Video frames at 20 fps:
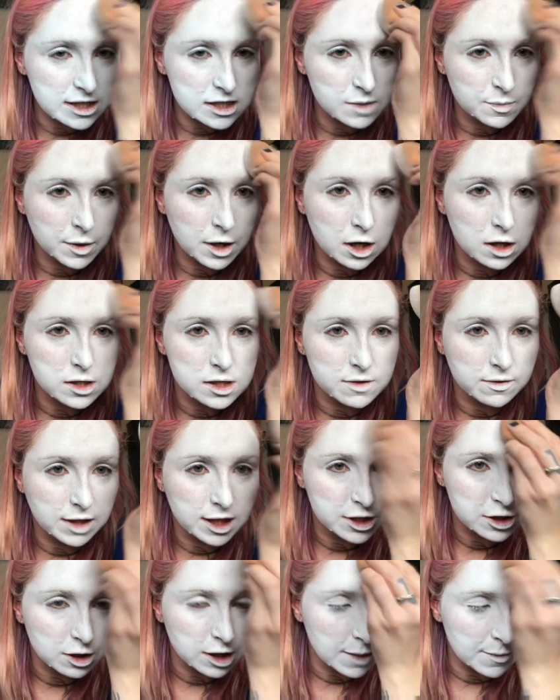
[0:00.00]
dead supportive,
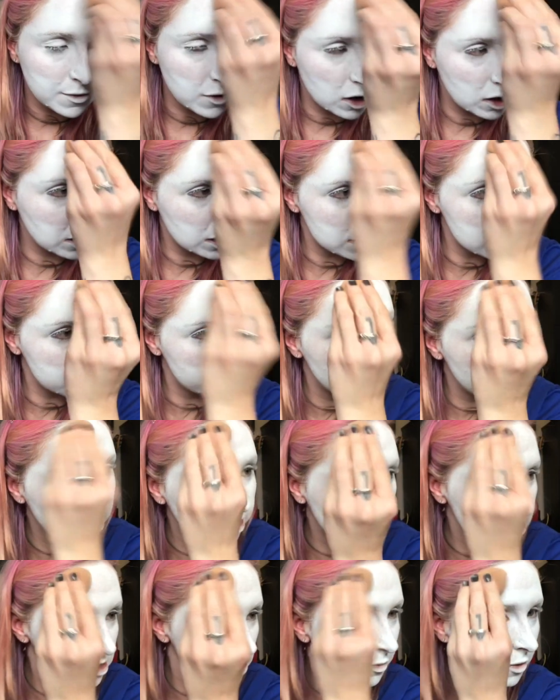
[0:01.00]
like, don't get me wrong, he's
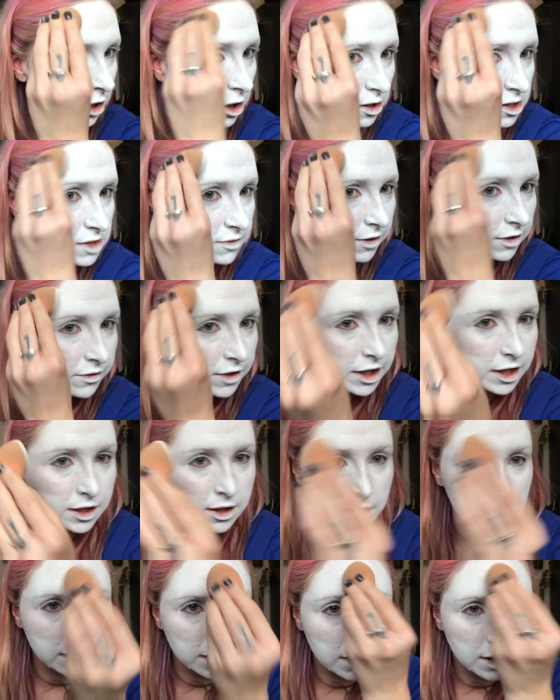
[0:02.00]
really supportive of it.